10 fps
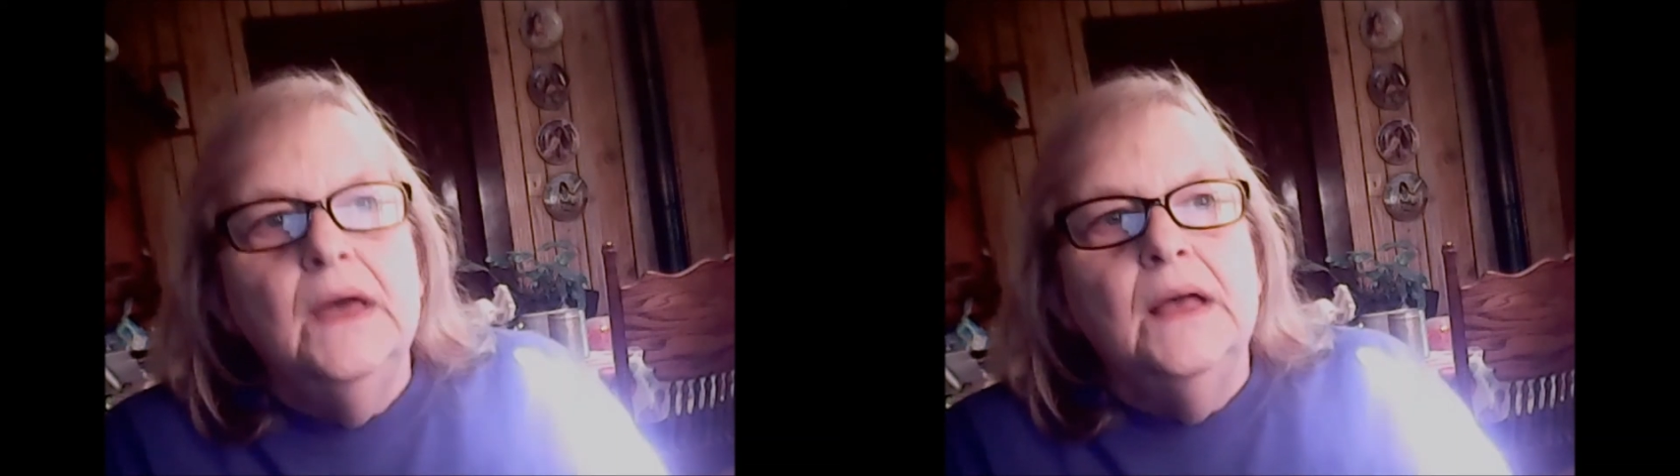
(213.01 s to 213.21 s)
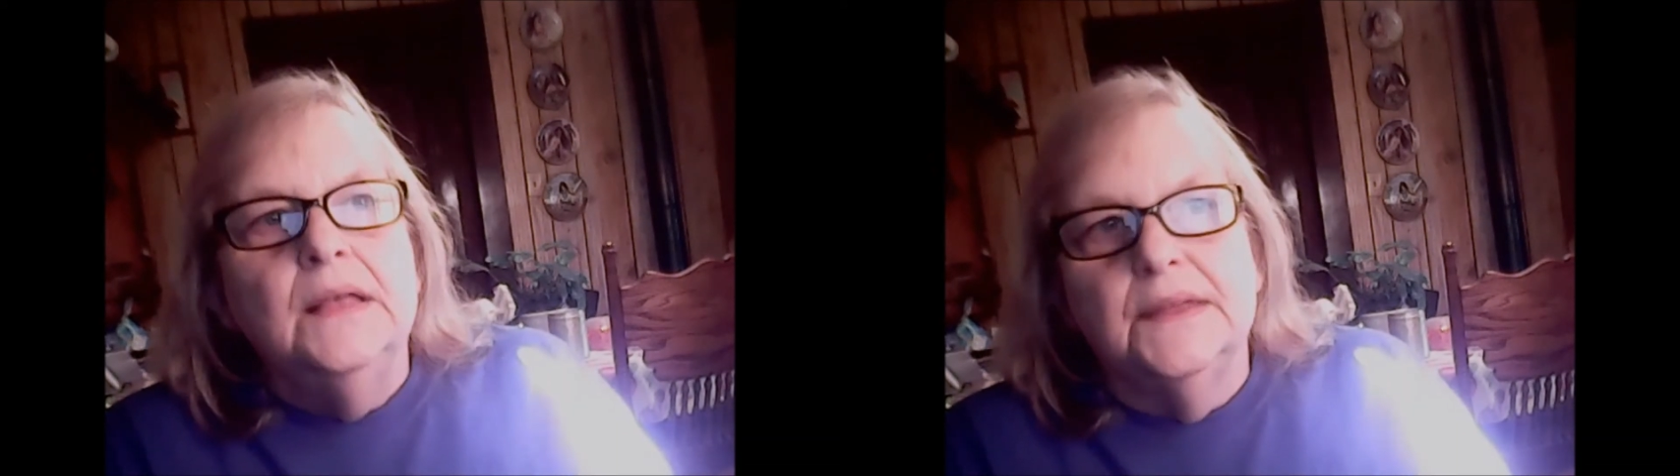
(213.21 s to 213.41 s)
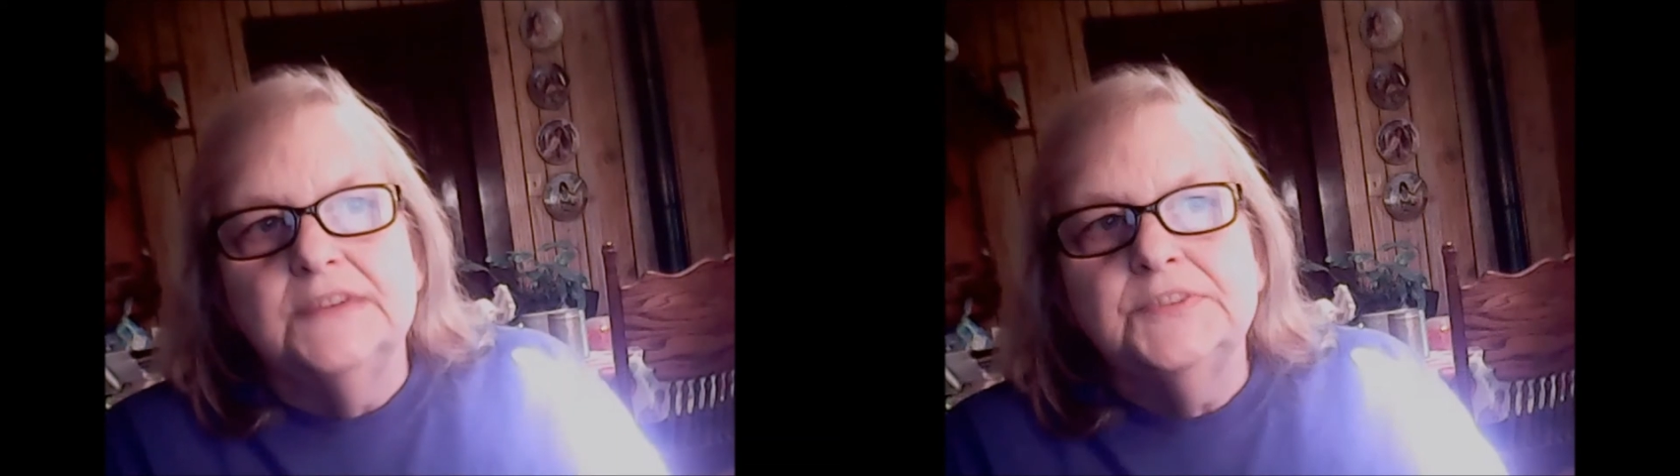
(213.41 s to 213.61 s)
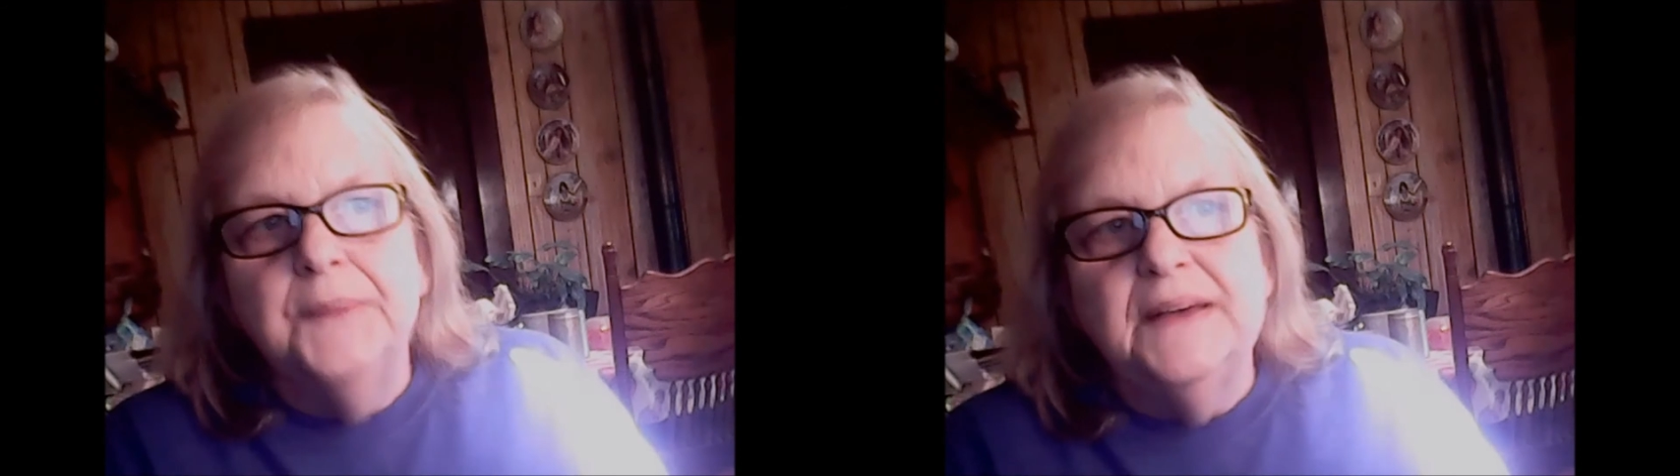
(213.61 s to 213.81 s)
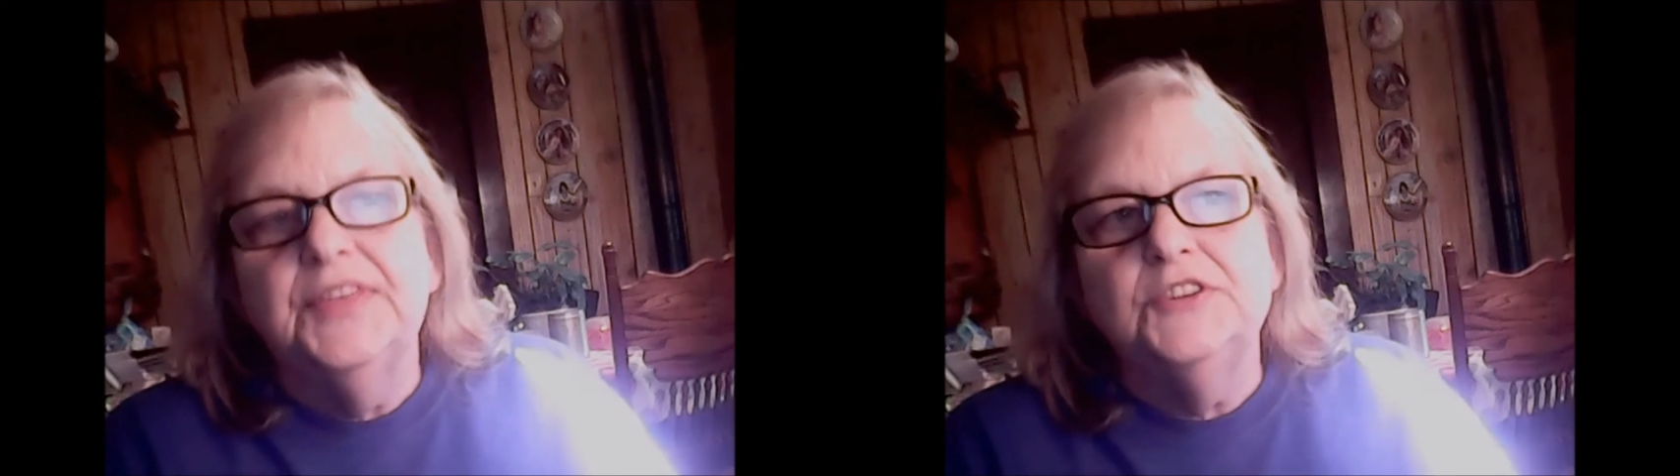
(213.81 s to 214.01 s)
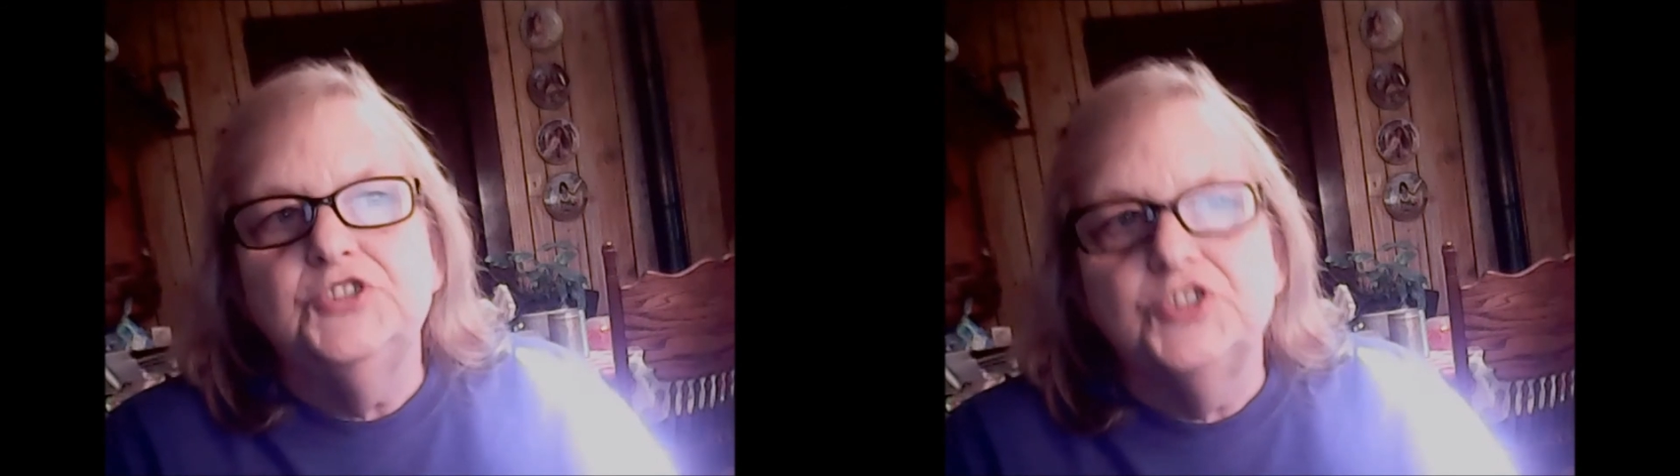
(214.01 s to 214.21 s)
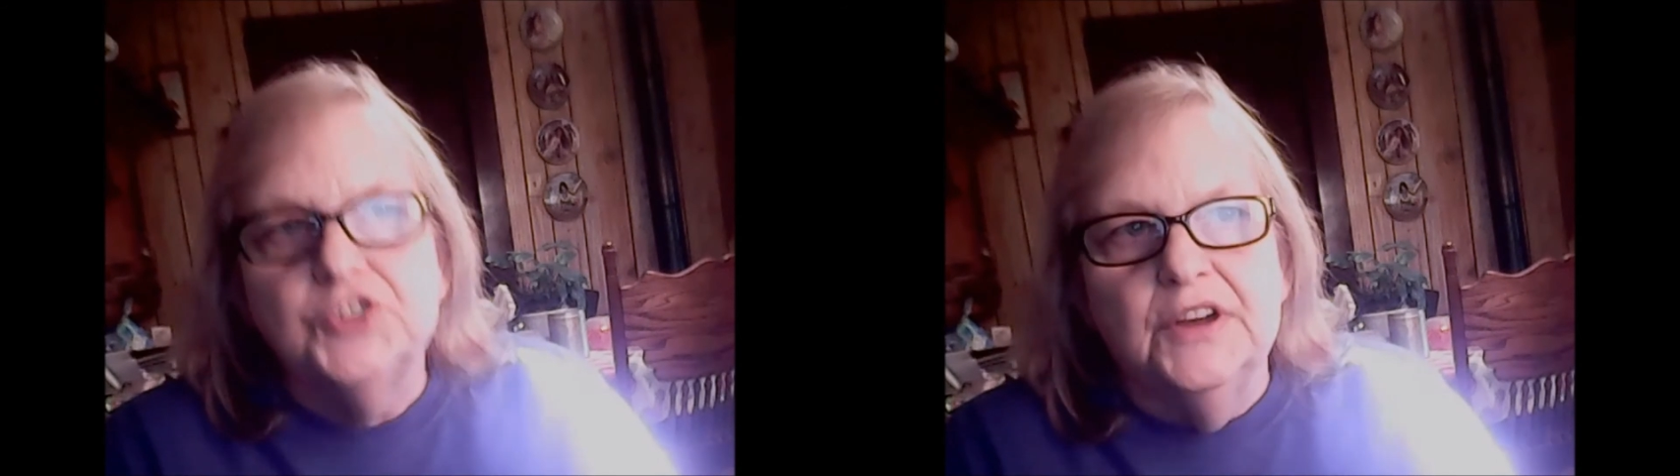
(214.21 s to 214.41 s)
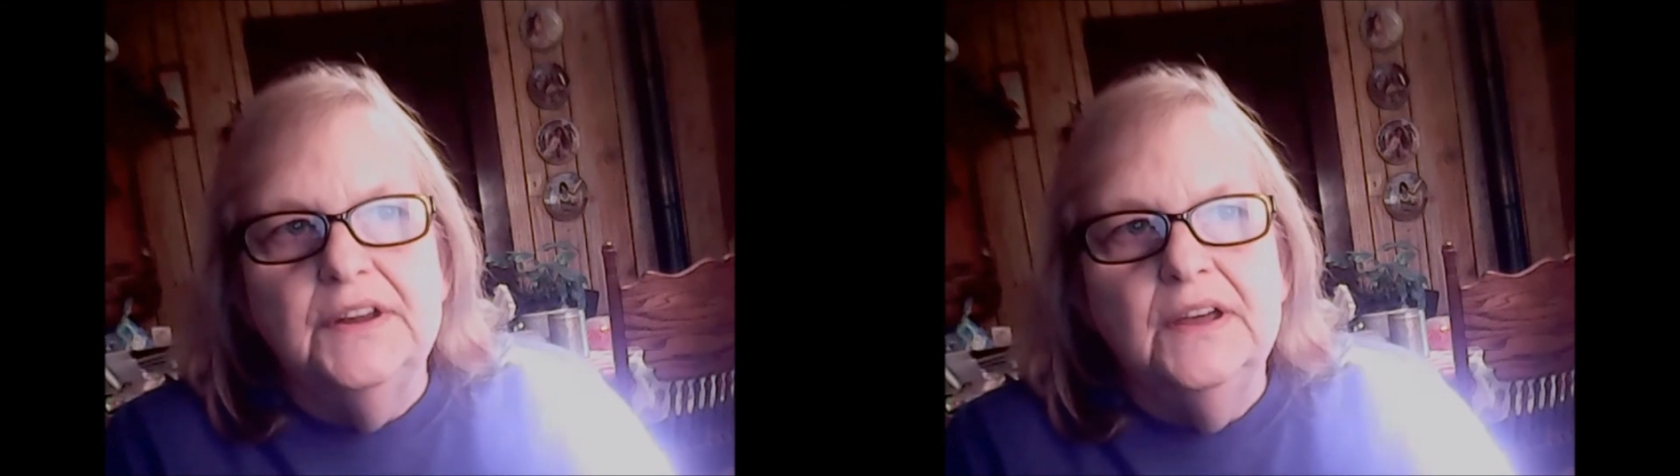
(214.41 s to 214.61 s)
This method
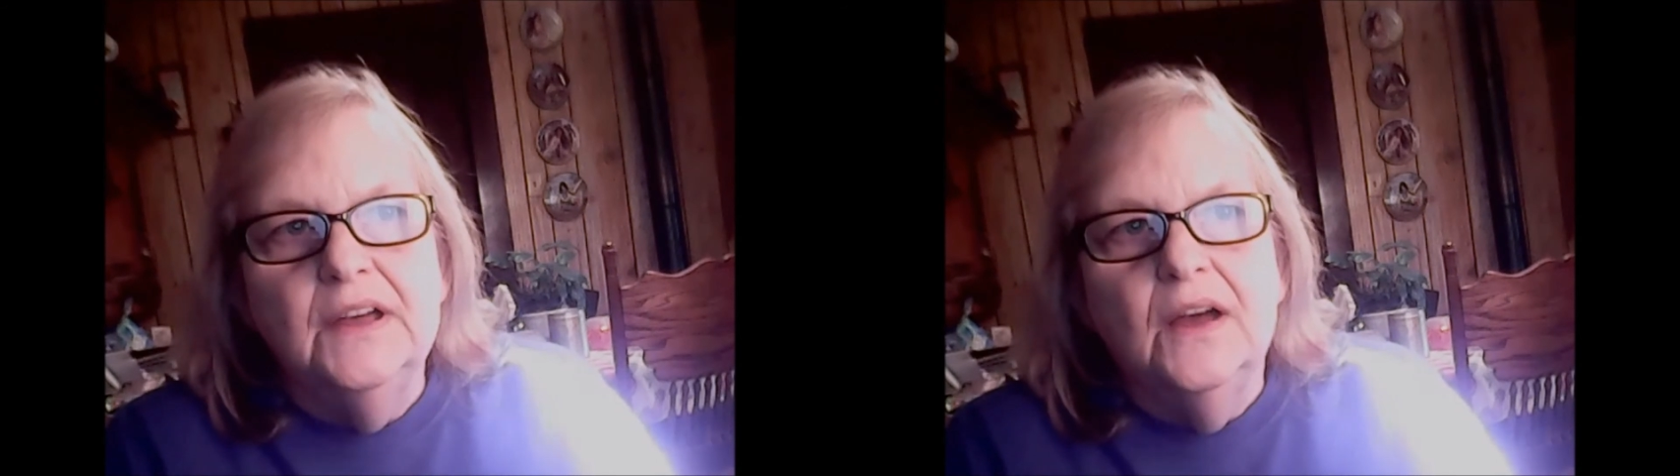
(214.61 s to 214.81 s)
should